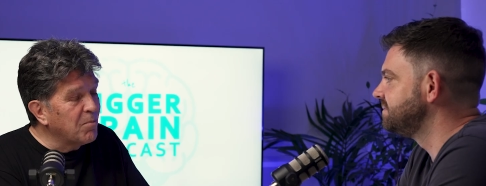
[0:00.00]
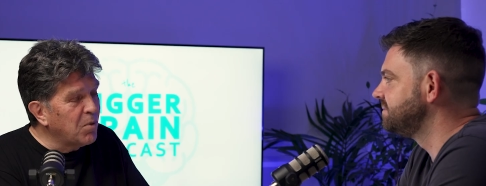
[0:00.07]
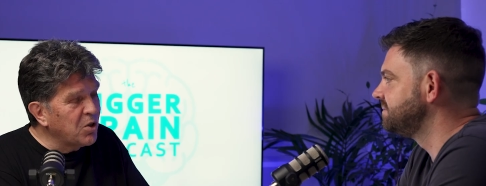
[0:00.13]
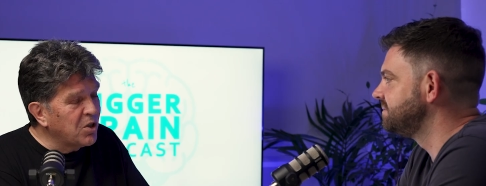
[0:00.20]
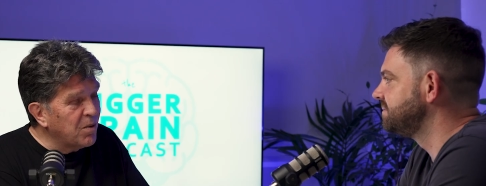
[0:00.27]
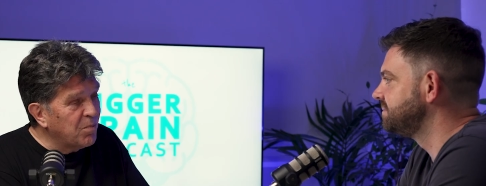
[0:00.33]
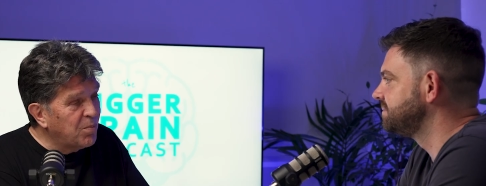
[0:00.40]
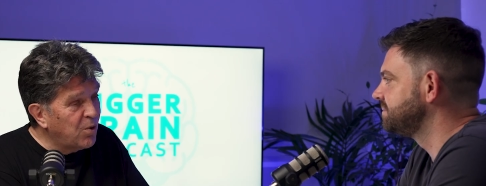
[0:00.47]
Speaker 1: the
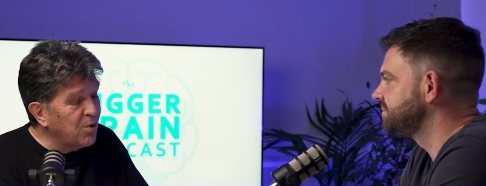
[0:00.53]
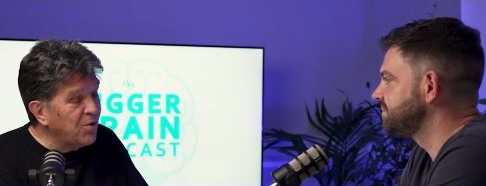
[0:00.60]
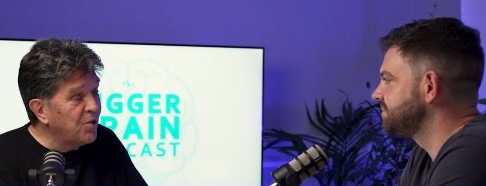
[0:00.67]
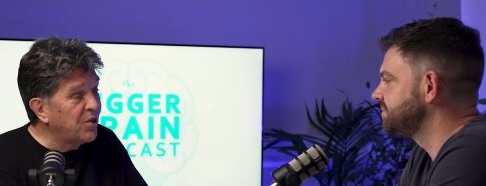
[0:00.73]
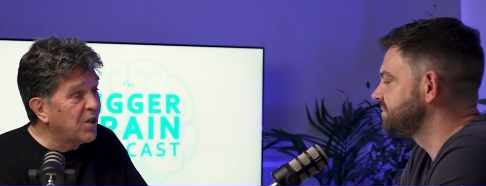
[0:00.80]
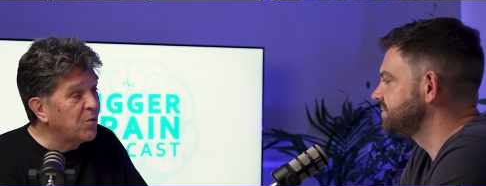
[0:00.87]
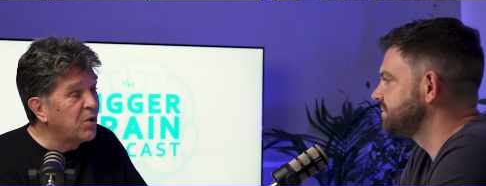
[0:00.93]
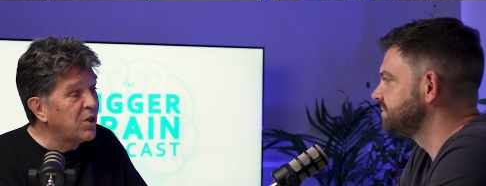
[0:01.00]
most important
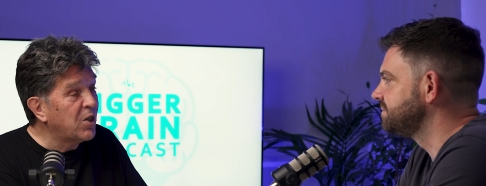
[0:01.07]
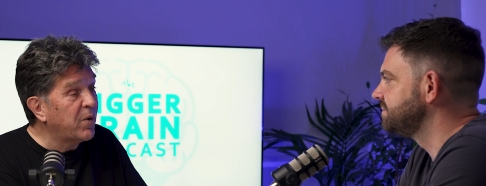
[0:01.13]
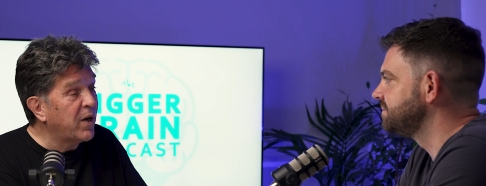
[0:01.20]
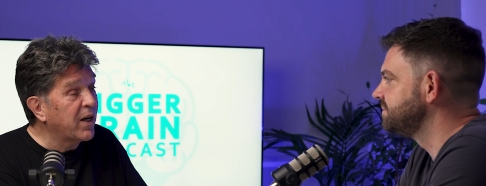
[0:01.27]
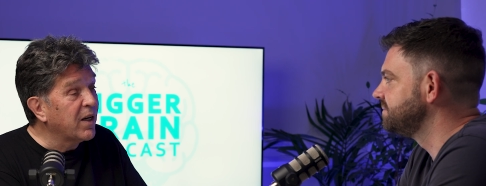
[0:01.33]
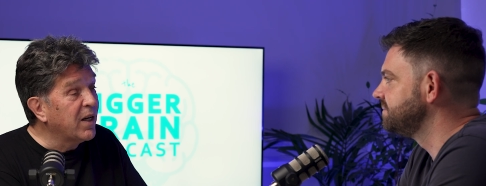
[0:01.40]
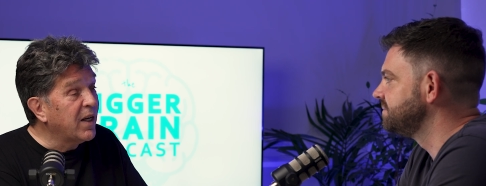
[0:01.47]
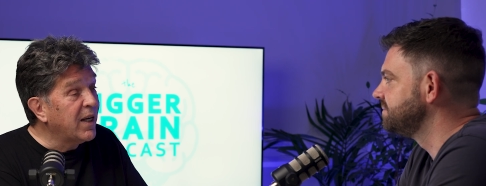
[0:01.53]
thing we're
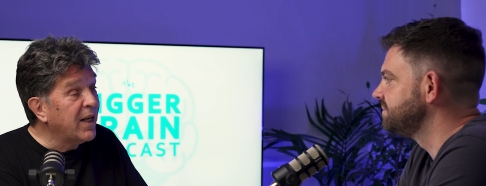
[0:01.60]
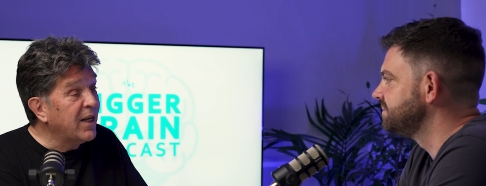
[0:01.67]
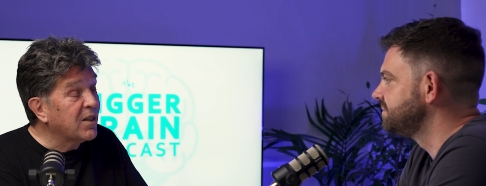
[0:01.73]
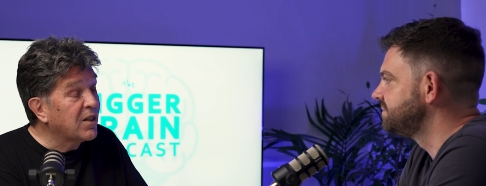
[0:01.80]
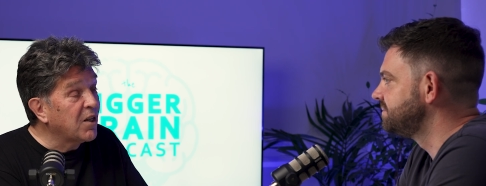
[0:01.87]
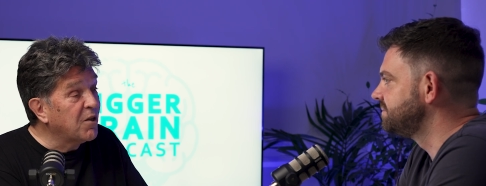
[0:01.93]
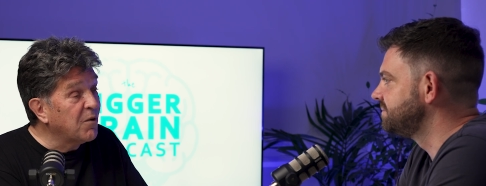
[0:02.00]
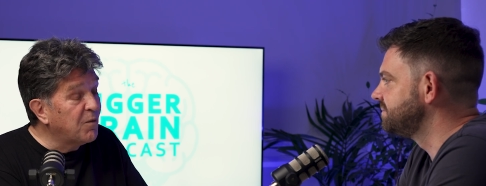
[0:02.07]
doing
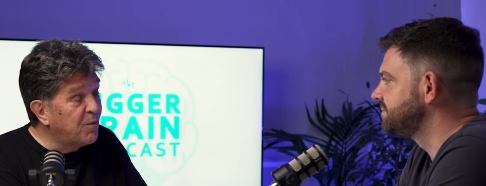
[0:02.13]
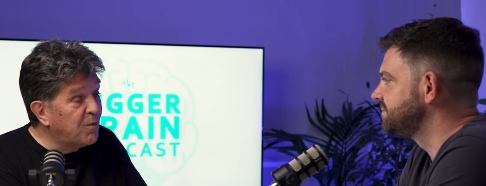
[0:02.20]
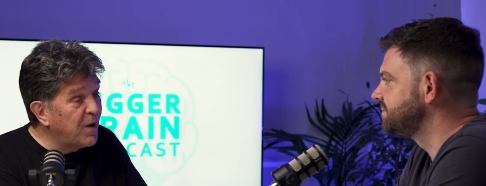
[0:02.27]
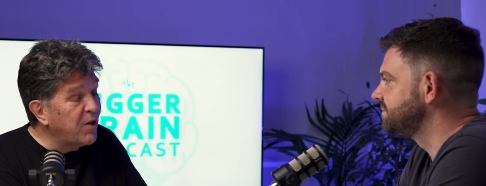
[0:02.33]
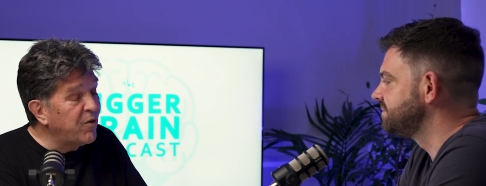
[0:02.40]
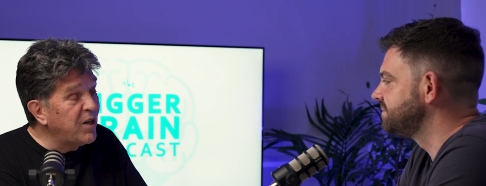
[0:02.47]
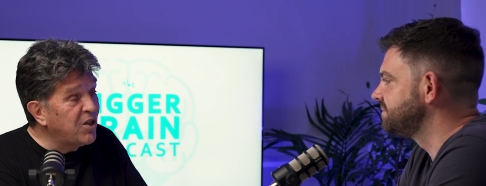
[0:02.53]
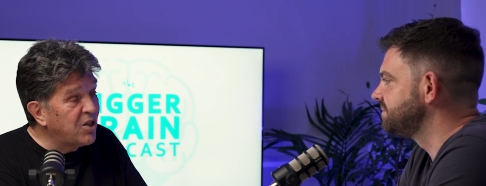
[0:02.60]
is the
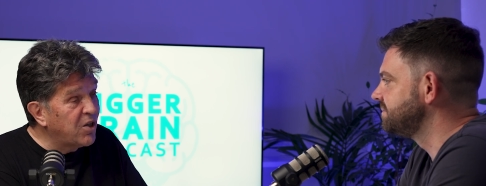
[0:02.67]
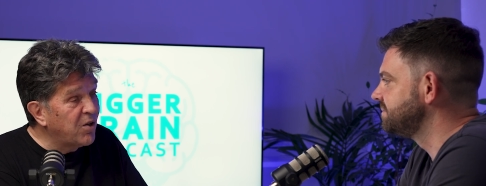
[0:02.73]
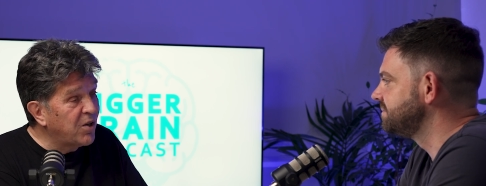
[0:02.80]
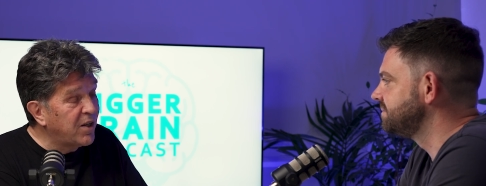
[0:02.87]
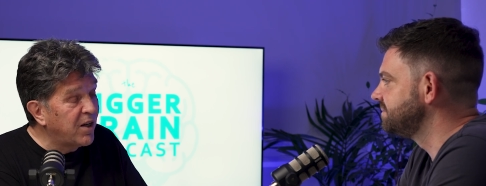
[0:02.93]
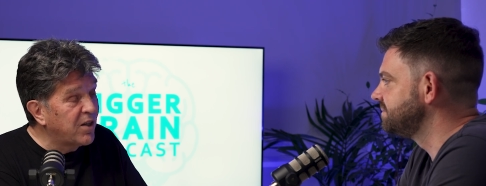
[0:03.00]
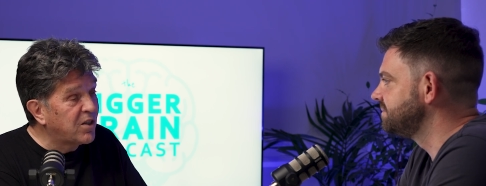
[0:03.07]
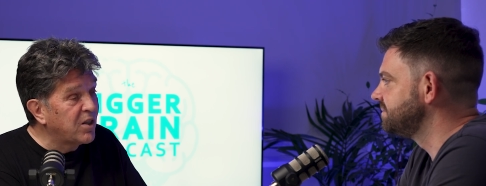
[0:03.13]
very
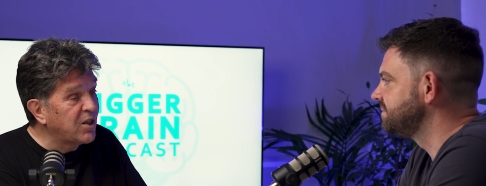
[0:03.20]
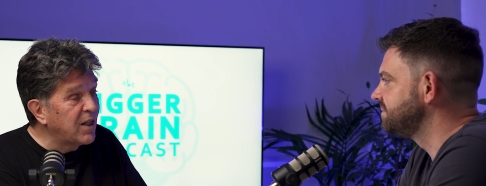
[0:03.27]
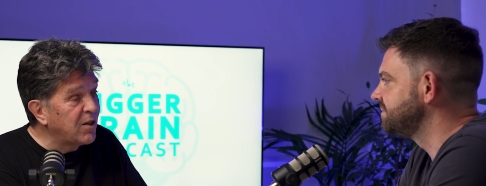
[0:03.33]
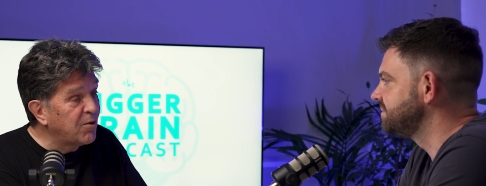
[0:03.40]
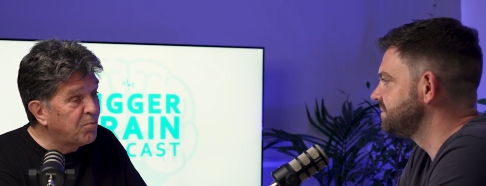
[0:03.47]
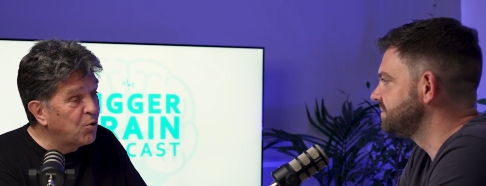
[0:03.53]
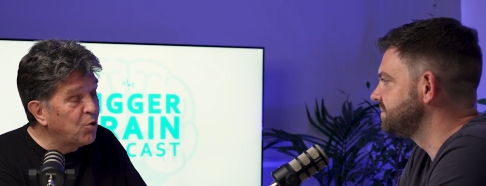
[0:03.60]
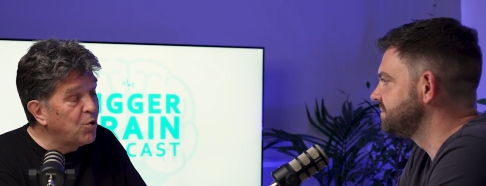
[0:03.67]
circuits that
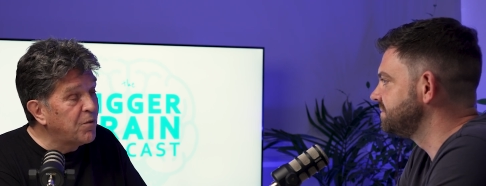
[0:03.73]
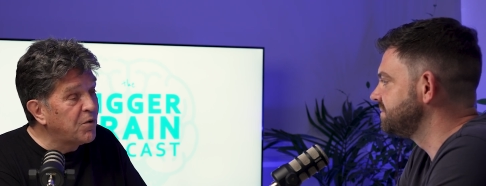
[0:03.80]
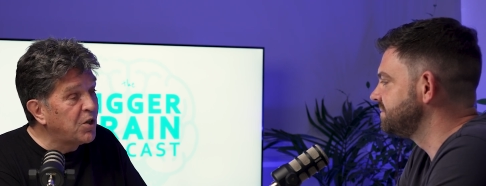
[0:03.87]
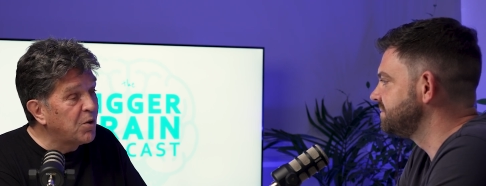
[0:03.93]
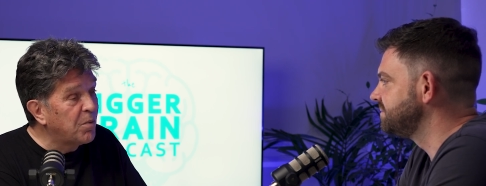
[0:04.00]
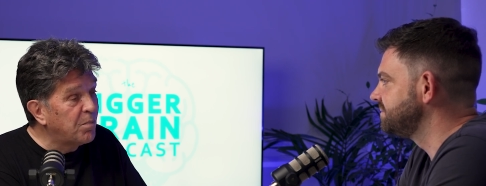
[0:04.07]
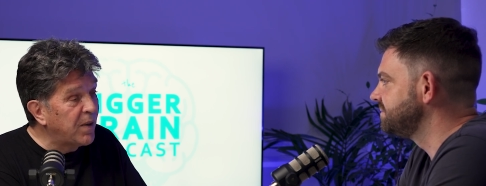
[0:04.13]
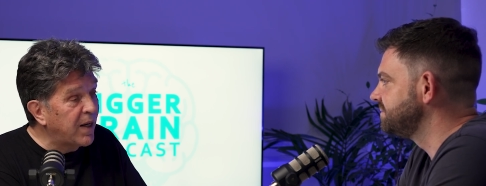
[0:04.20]
improves
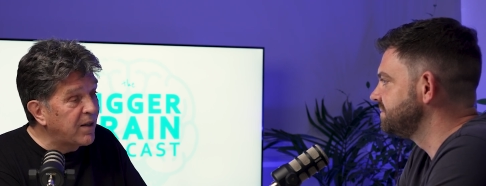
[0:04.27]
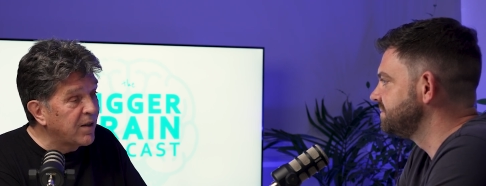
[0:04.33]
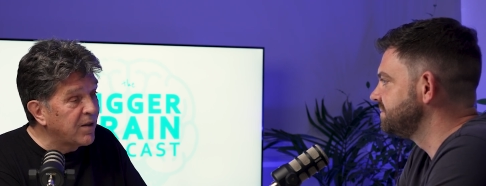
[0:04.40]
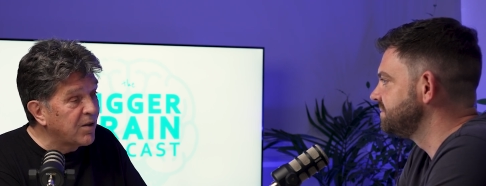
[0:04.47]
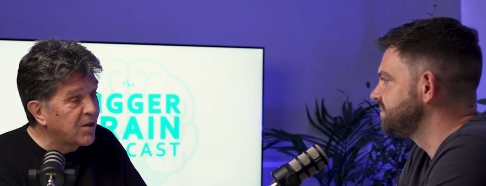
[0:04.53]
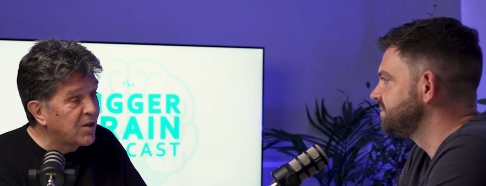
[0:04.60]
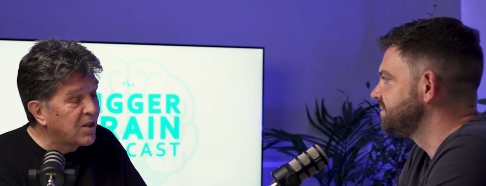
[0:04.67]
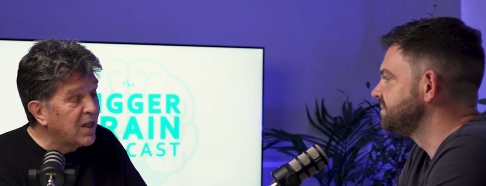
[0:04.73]
your
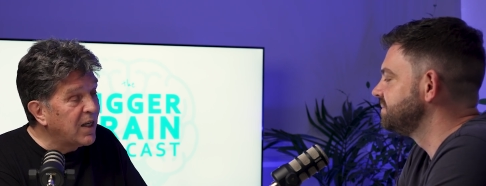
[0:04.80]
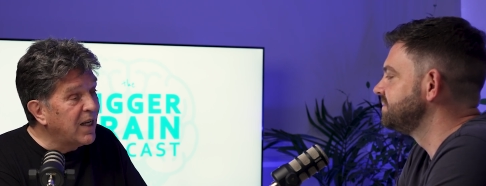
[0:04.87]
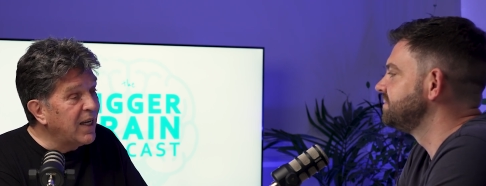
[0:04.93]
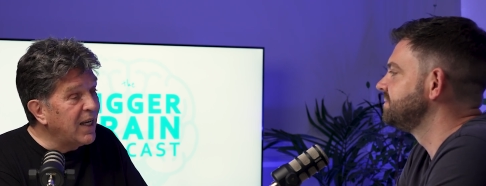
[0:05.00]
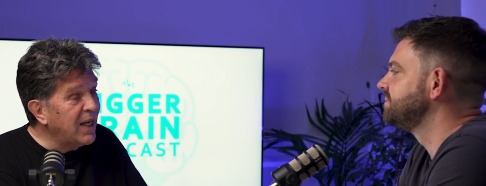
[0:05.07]
balance,